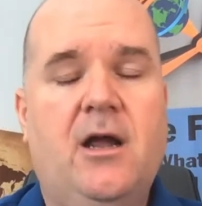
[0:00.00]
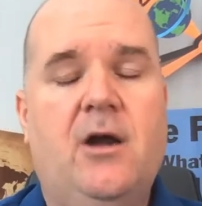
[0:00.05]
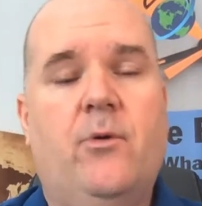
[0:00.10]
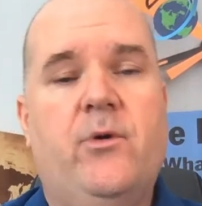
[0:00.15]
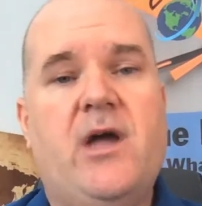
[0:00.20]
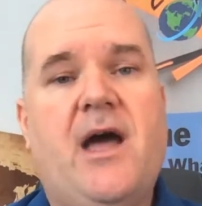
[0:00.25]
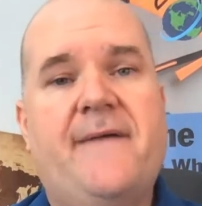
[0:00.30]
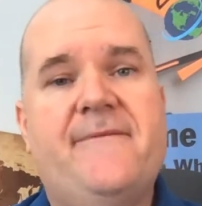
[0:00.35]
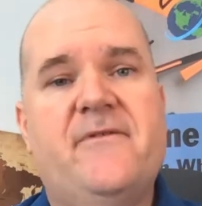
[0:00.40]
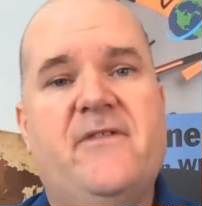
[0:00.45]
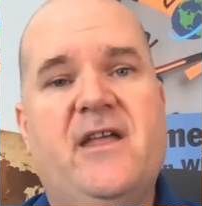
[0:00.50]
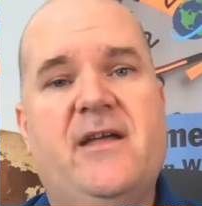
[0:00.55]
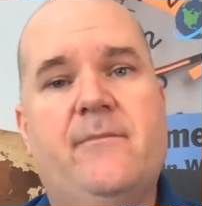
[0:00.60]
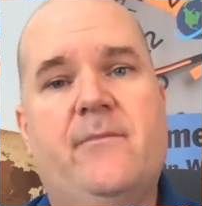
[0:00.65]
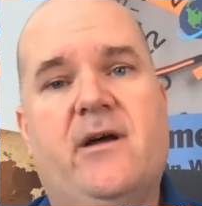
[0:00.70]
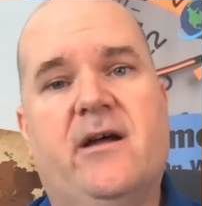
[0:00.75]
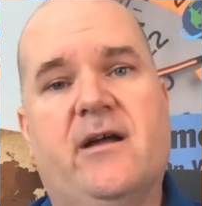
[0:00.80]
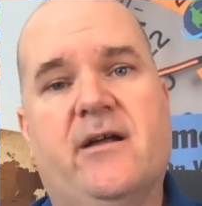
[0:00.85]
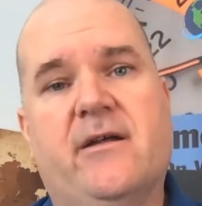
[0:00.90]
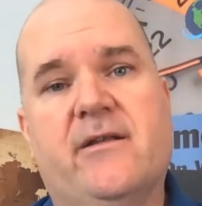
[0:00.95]
We offer them
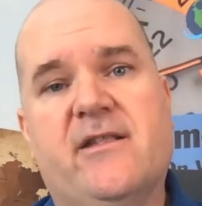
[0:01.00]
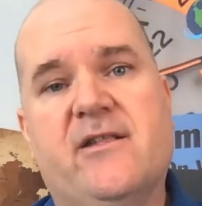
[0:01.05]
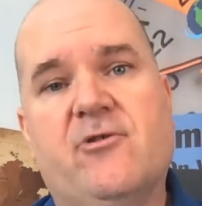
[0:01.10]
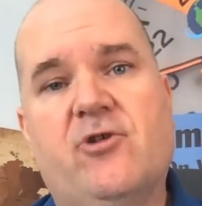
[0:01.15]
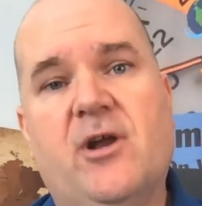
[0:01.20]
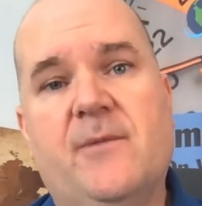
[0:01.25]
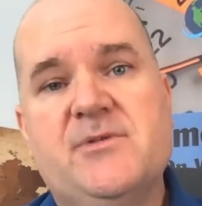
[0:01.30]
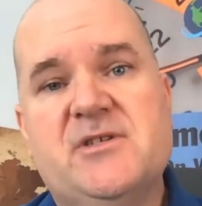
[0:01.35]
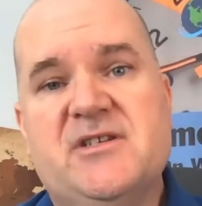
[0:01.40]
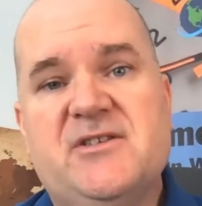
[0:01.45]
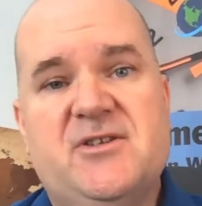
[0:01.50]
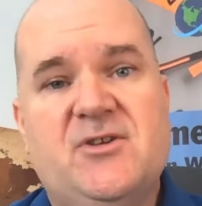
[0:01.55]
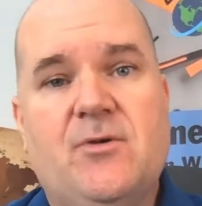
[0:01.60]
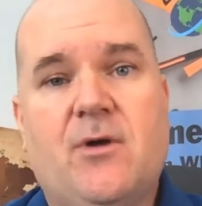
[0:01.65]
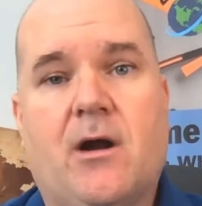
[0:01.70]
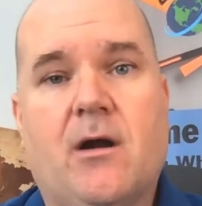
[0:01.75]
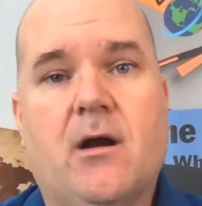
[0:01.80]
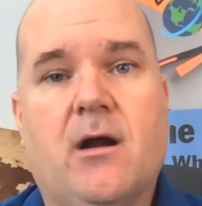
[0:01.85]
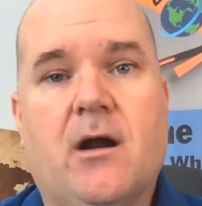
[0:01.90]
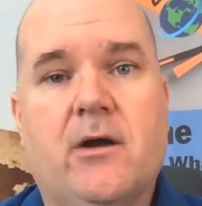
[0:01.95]
a subscription to
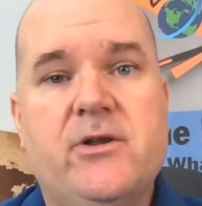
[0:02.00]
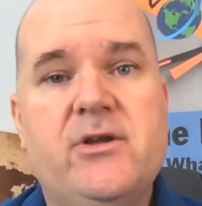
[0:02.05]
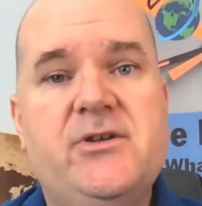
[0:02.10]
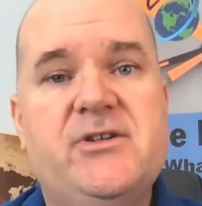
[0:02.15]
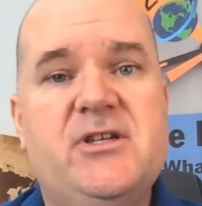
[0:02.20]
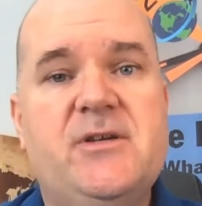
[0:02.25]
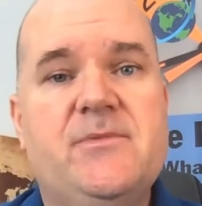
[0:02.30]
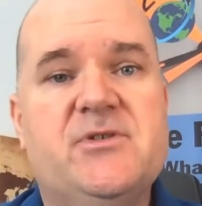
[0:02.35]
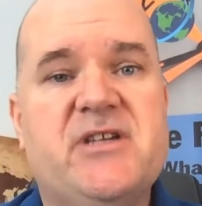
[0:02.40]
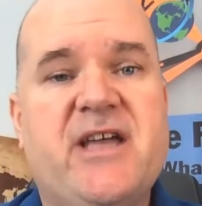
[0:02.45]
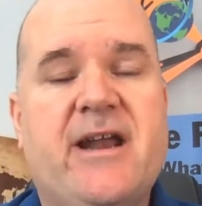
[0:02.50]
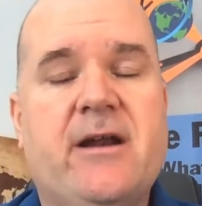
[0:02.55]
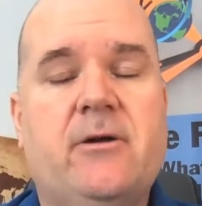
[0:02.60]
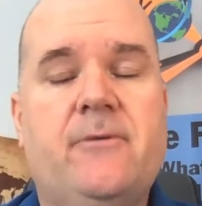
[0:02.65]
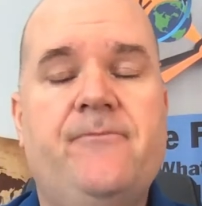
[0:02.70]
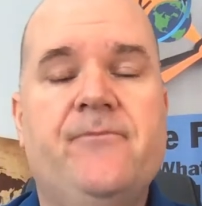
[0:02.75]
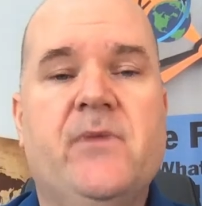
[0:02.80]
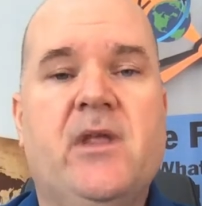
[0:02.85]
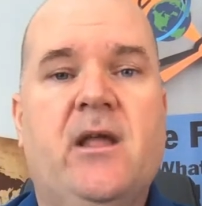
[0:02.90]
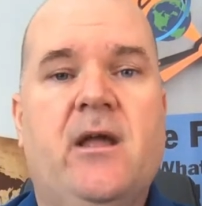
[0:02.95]
our YouTube channel.